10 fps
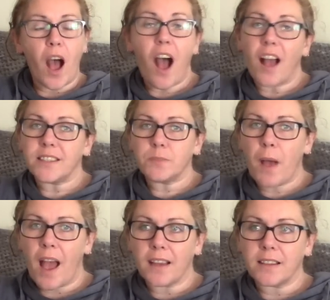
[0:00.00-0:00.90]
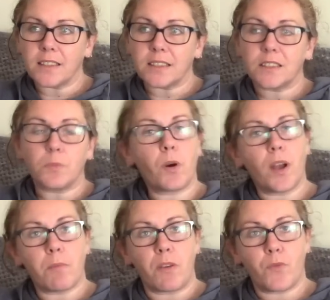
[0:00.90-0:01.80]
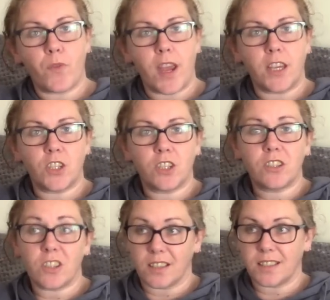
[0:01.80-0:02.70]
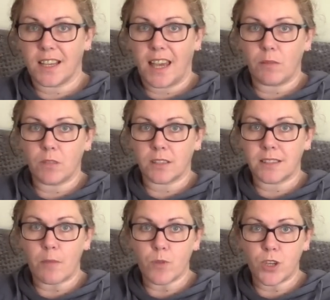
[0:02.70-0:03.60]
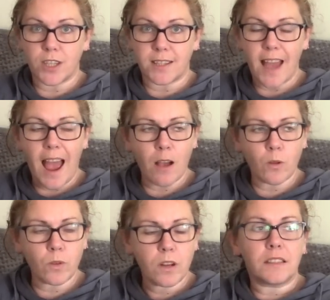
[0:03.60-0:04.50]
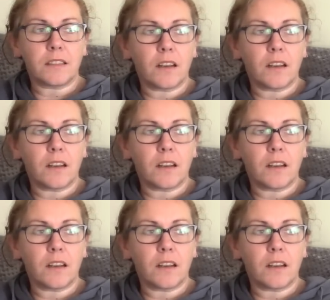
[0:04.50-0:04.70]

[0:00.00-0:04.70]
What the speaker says: ice packs to put in my fridge just to keep the temperature down.